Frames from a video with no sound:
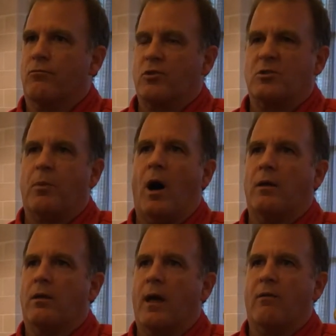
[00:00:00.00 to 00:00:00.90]

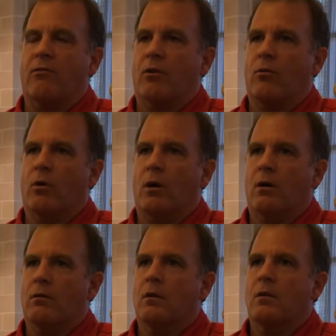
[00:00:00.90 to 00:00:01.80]
respond to that very
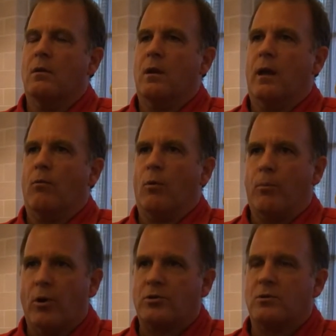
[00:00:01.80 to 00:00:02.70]
well and will
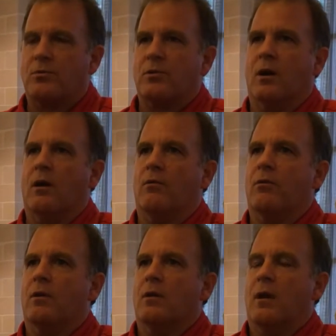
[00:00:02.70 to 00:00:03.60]
push himself,
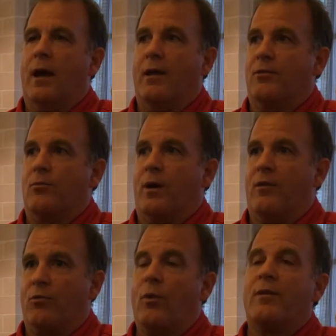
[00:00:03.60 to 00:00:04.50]
as
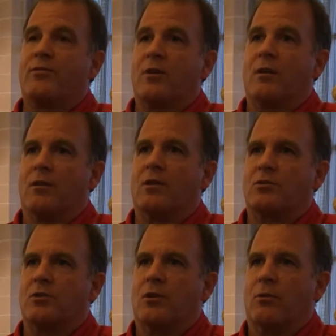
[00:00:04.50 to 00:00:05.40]
we've seen
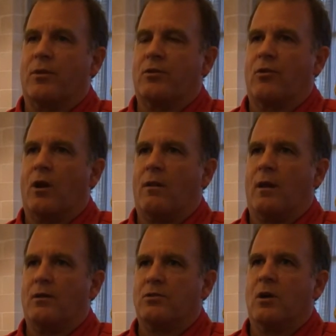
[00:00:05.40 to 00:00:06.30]
this year with the training
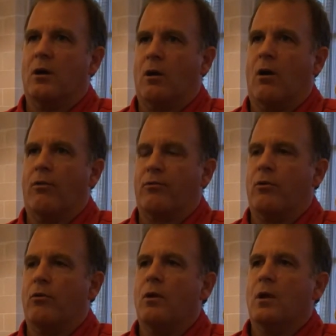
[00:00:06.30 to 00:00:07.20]
that he's gone
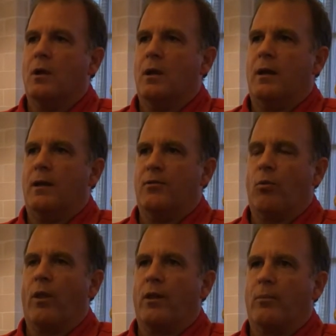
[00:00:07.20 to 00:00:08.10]
through. He's
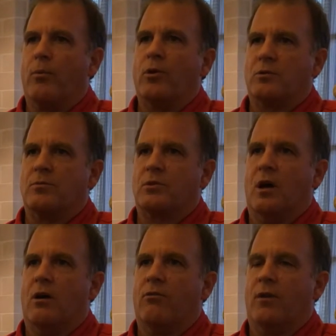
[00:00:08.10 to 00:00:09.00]
willing to push
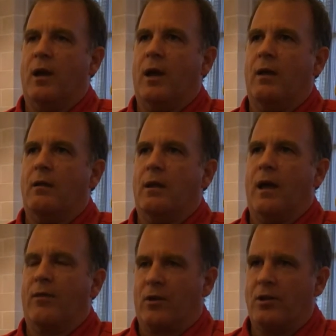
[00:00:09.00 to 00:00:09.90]
himself, and
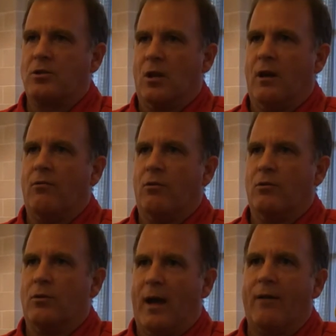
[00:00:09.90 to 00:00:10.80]
at the collegiate level,
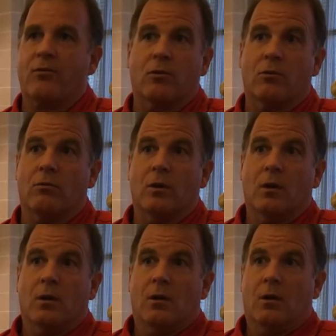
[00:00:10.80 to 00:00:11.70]
you have to
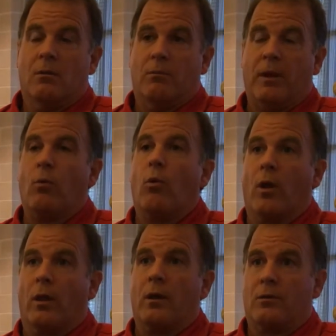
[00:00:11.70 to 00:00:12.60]
be
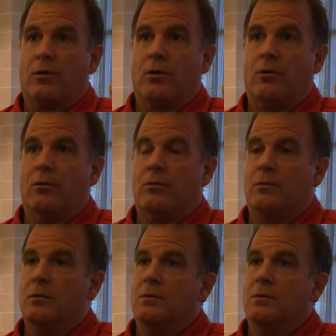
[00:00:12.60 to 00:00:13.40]
willing to